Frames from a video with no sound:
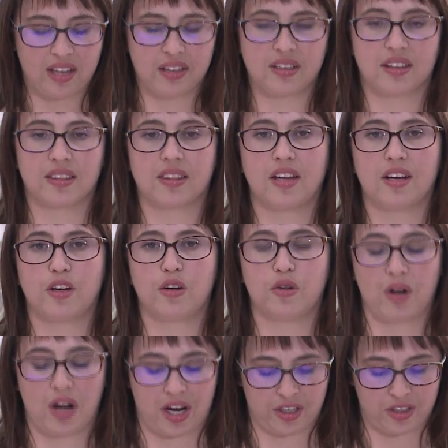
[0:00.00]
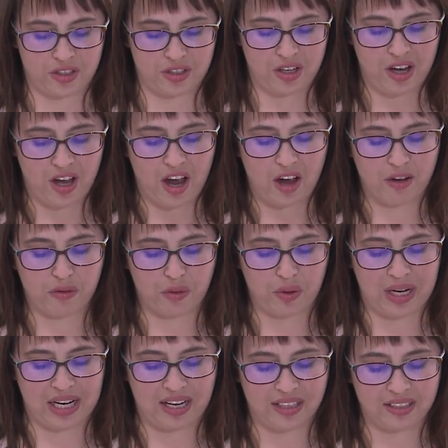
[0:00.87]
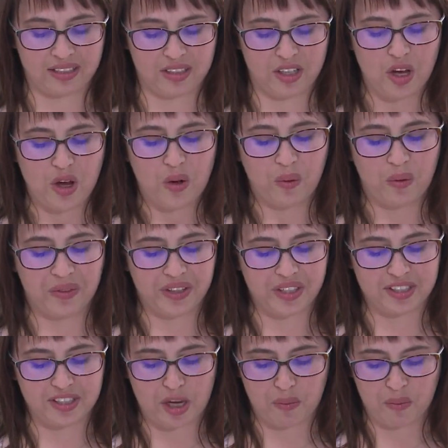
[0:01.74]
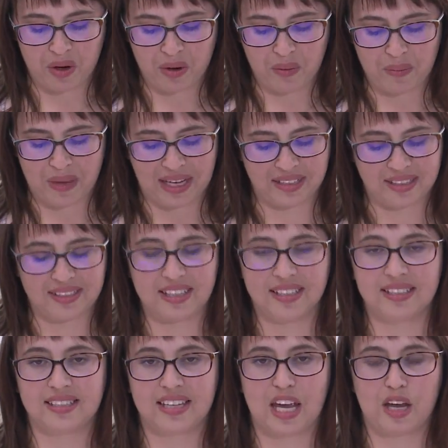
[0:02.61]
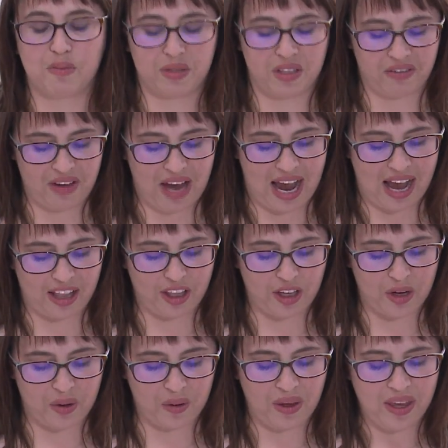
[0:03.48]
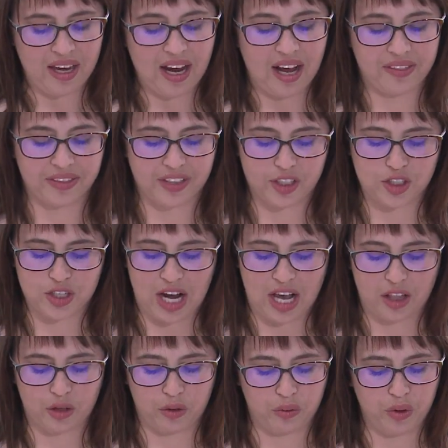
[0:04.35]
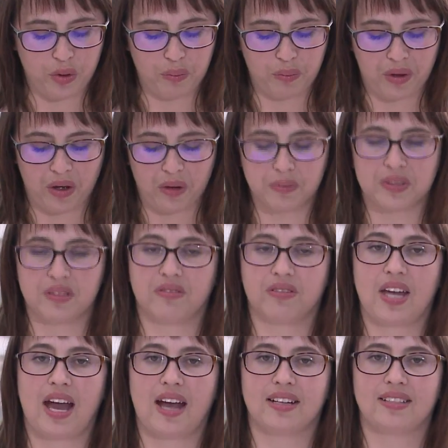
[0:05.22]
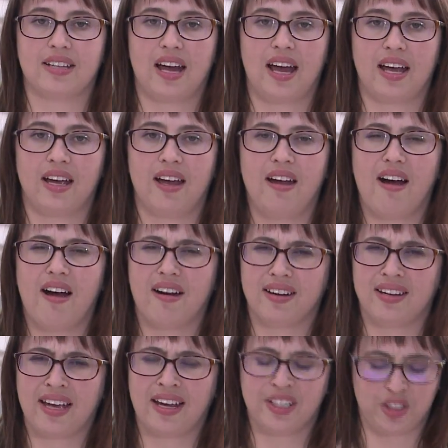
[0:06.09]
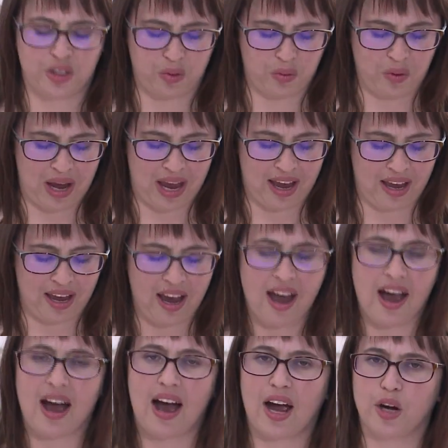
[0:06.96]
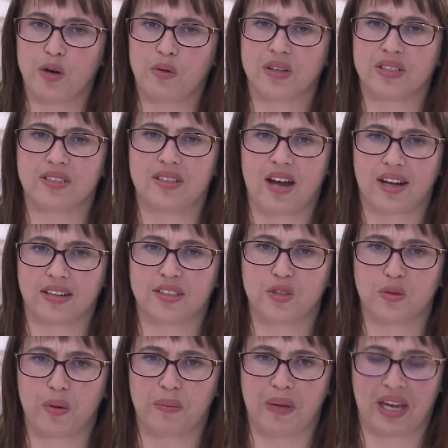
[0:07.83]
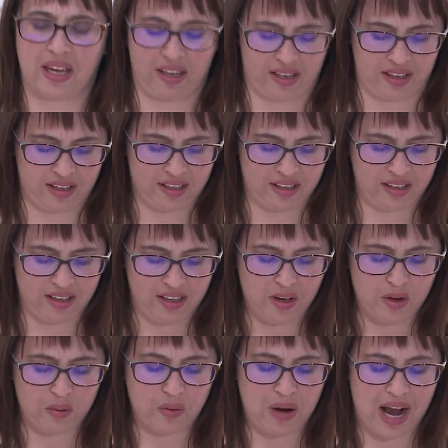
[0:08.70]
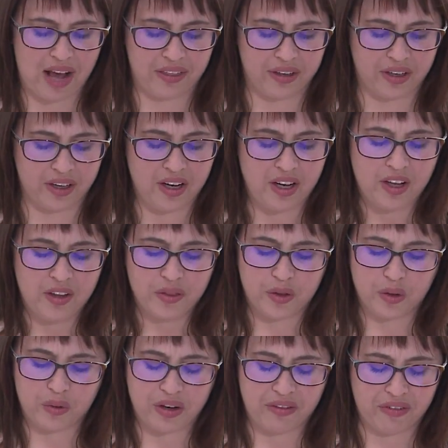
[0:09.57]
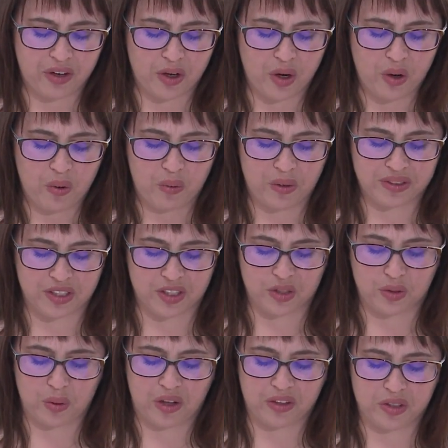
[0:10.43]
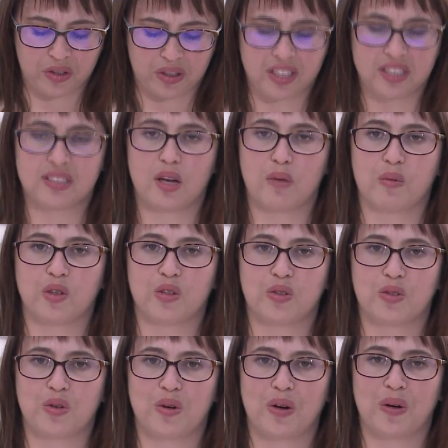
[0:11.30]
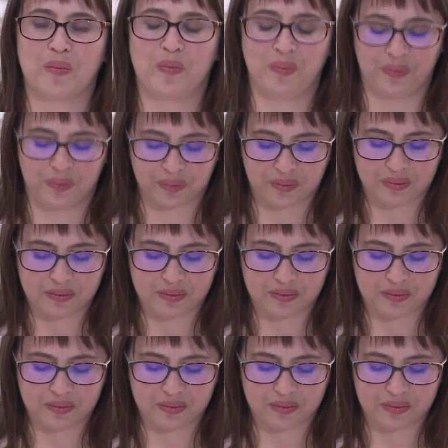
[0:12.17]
in the thunder rush of weeds, when the summer makes seascapes of aloe and the shallow root bulbs of cacti are yanked away, I was not swimming. Rather, the river was a sweltering summer storm.